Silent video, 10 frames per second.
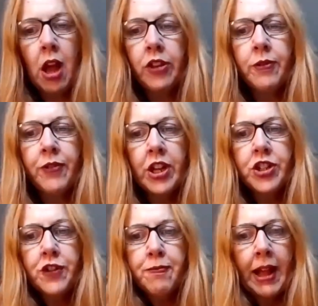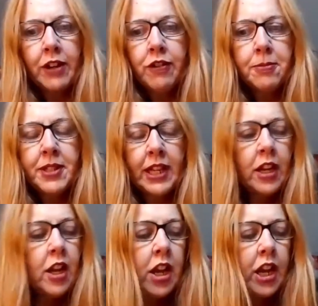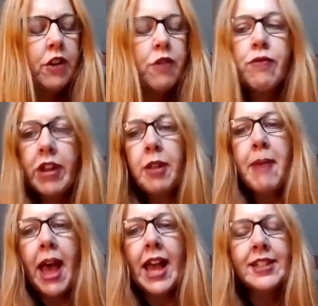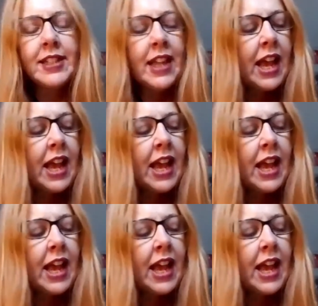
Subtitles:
on the verge of bankruptcy, in a real mess.